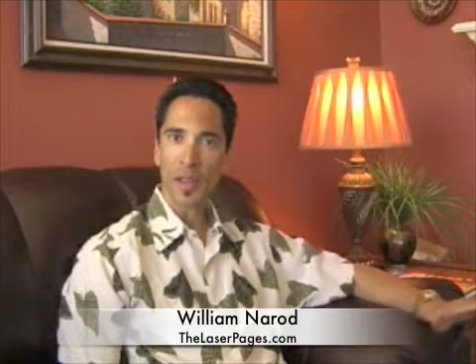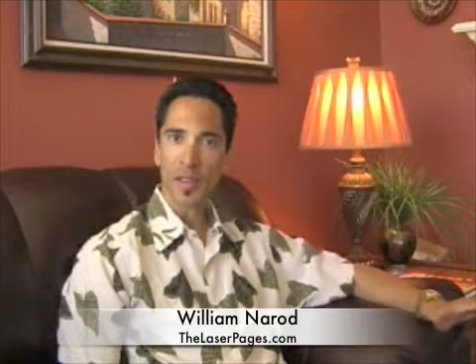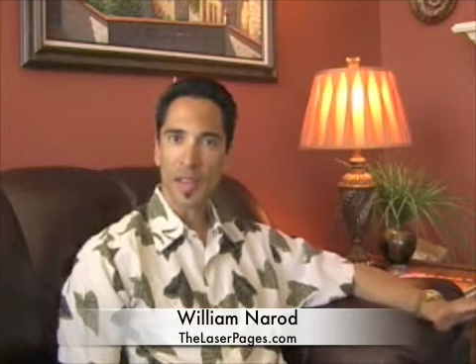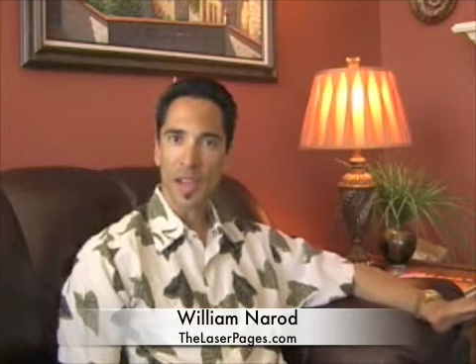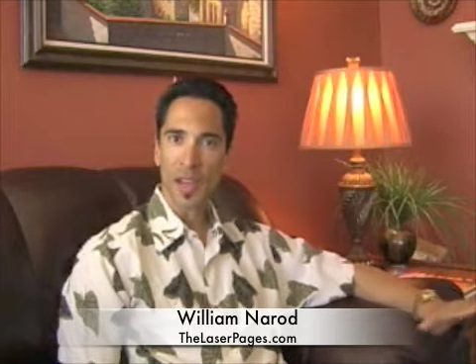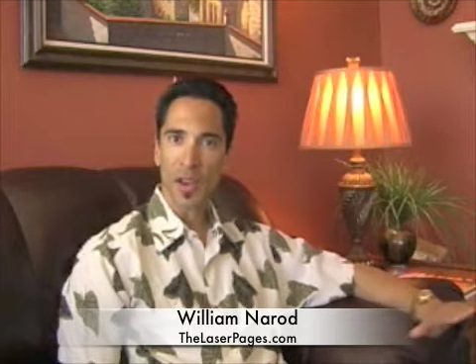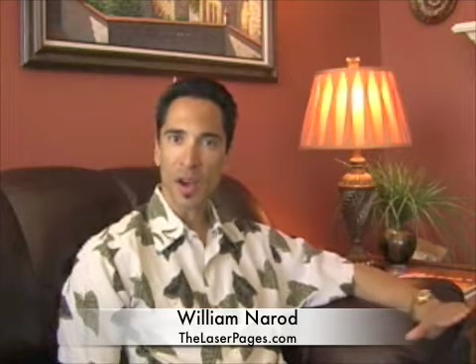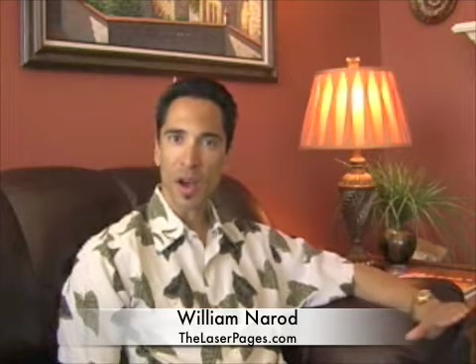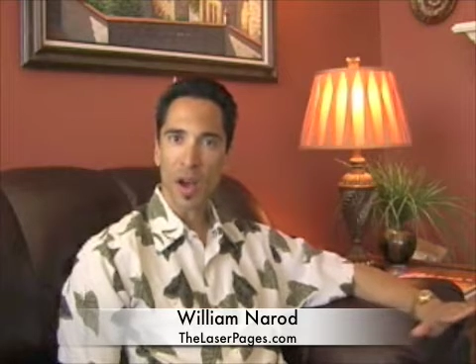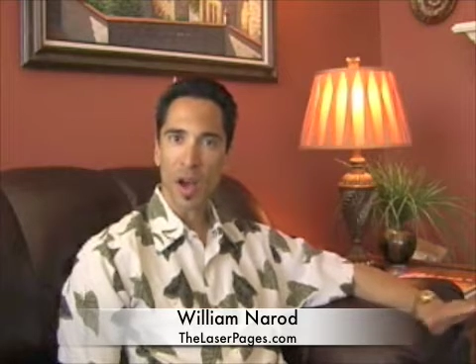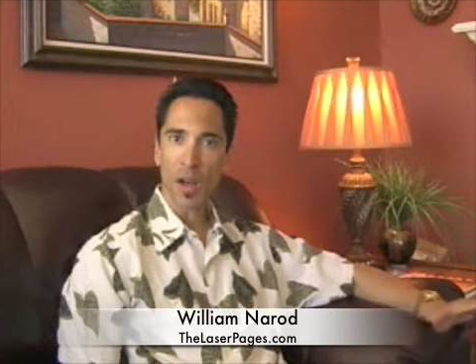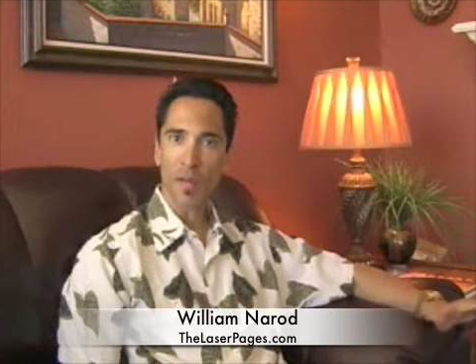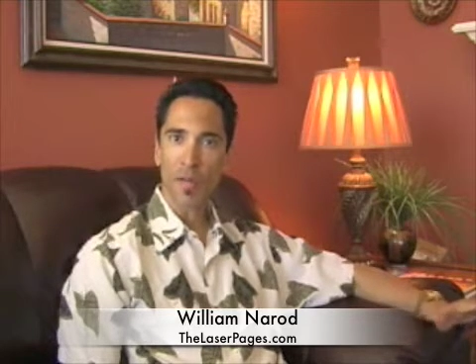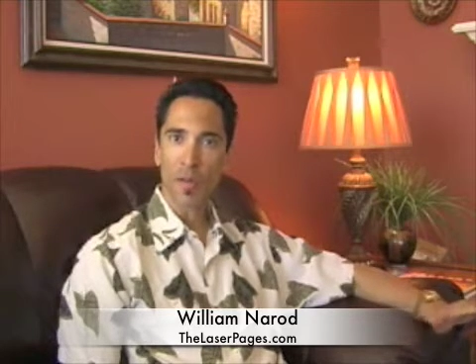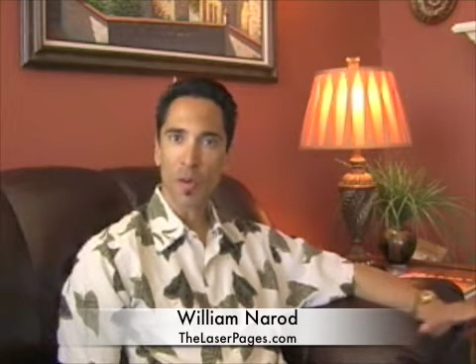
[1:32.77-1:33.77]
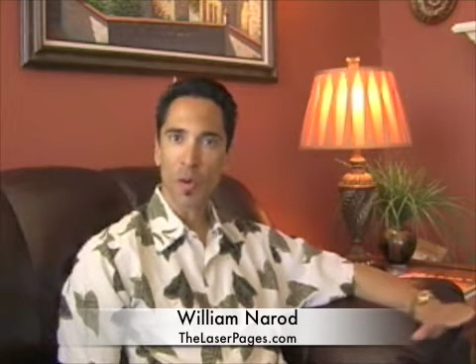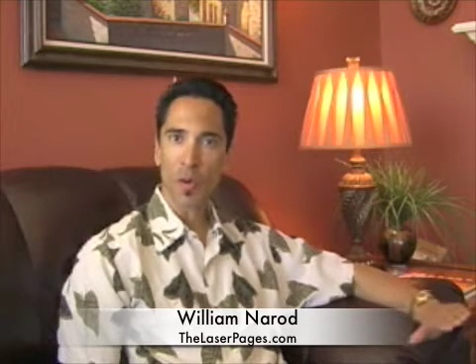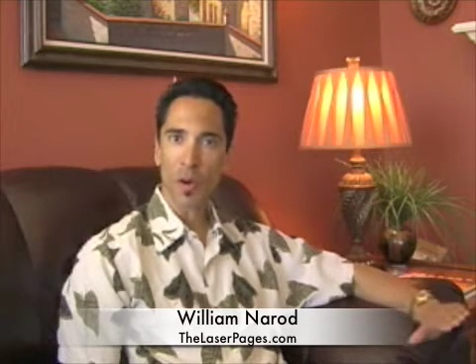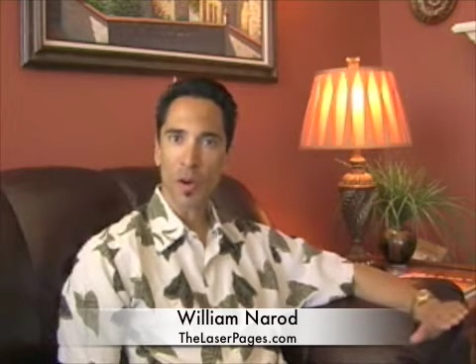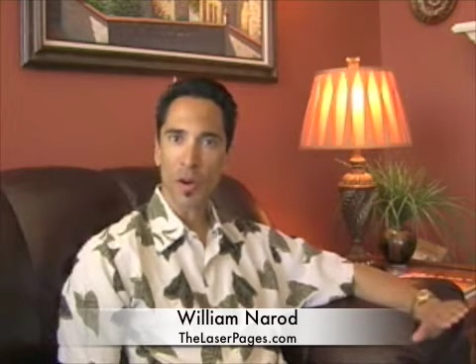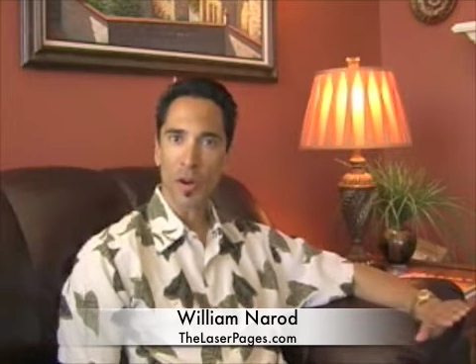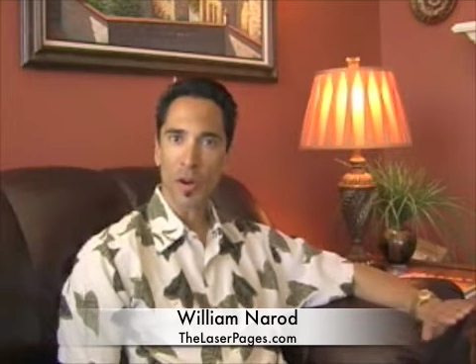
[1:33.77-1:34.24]
take off
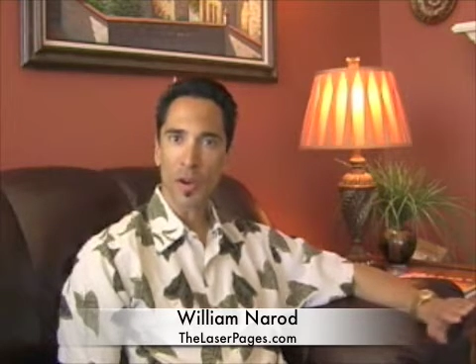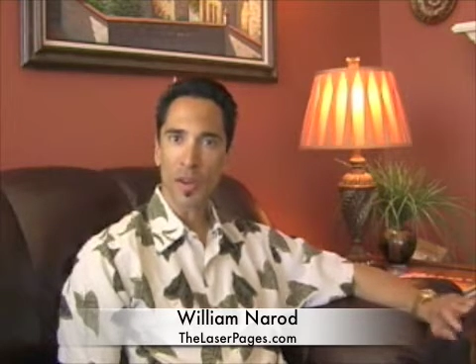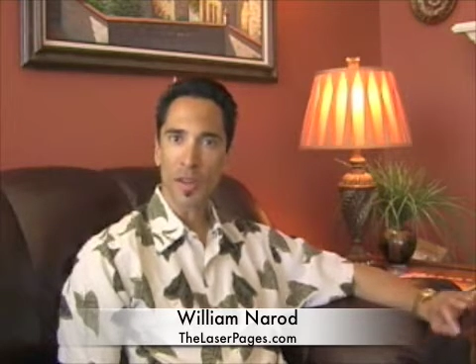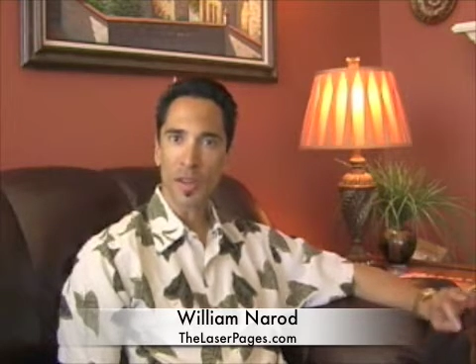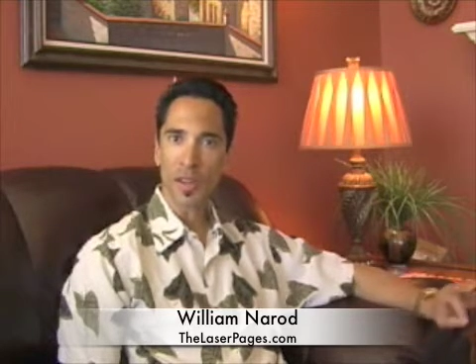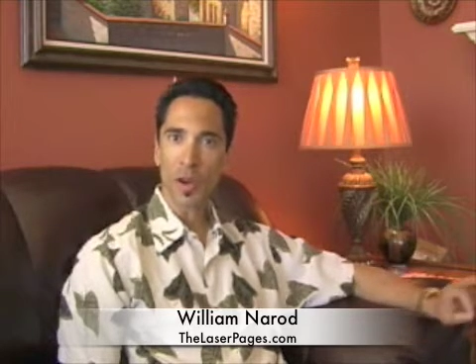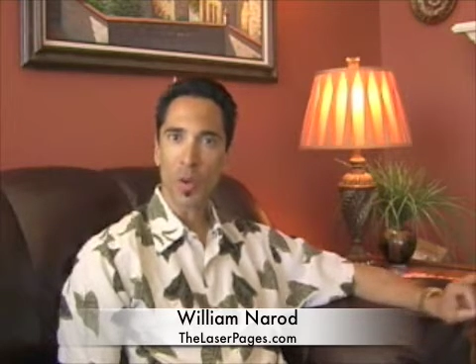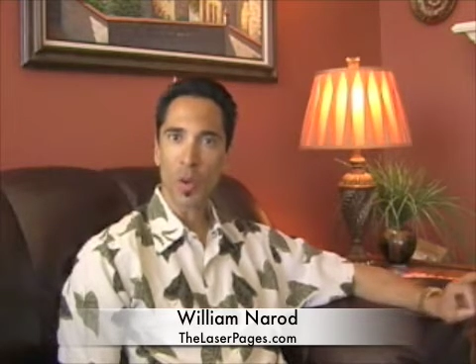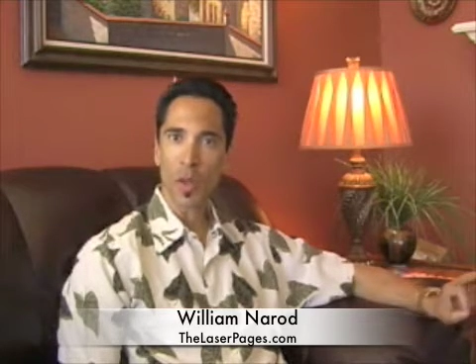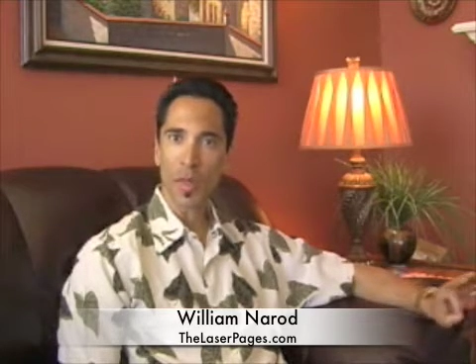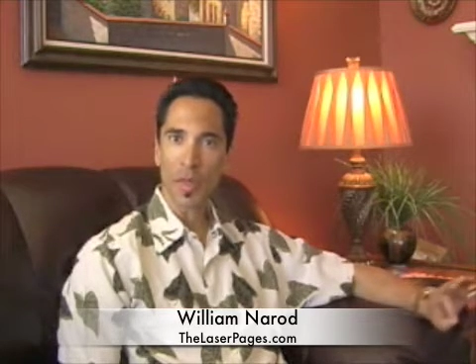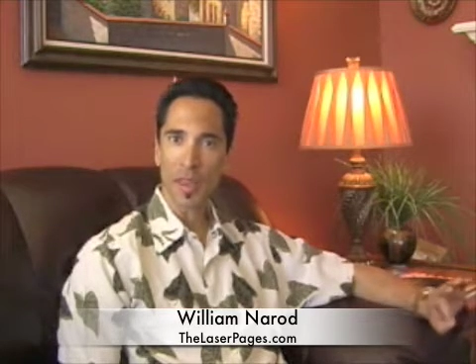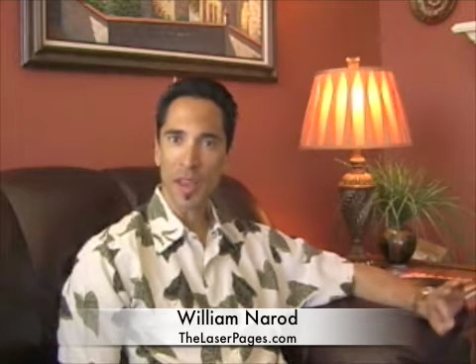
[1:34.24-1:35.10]
or deal with